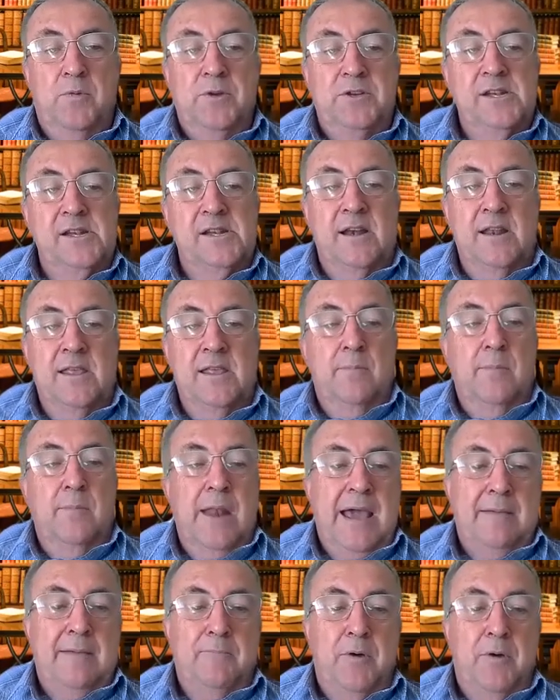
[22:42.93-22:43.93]
particularly the
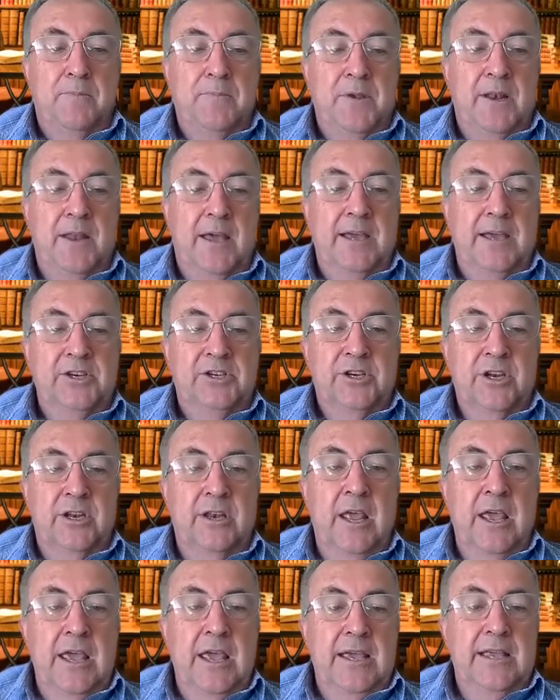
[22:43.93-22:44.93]
black
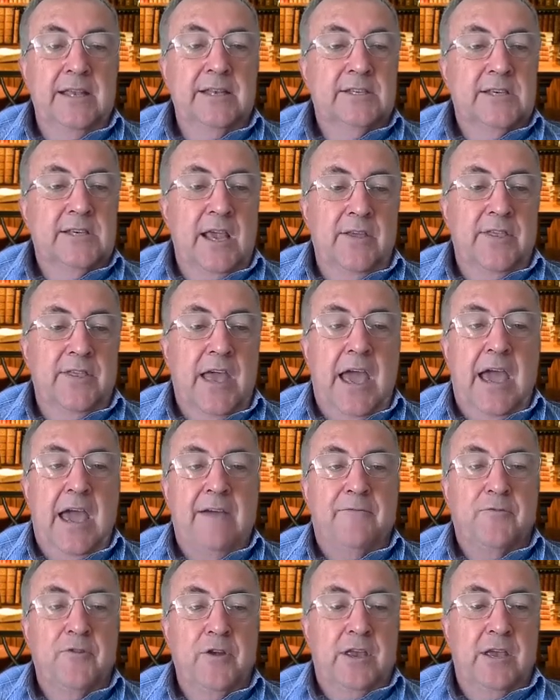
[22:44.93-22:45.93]
population in South
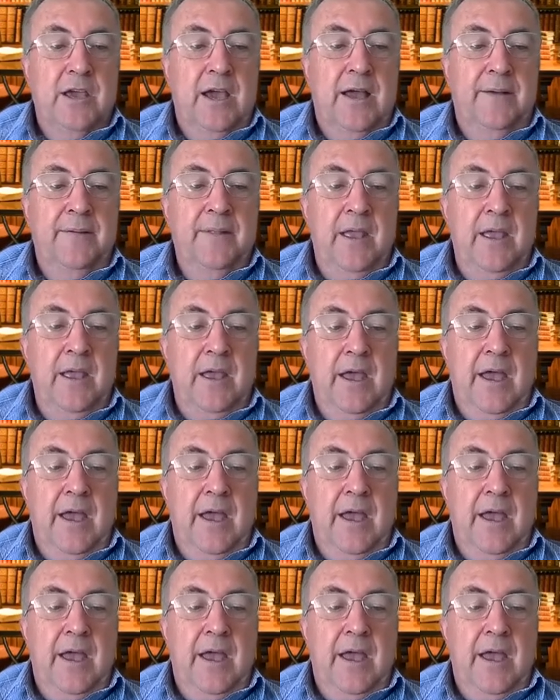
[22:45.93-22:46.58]
Africa;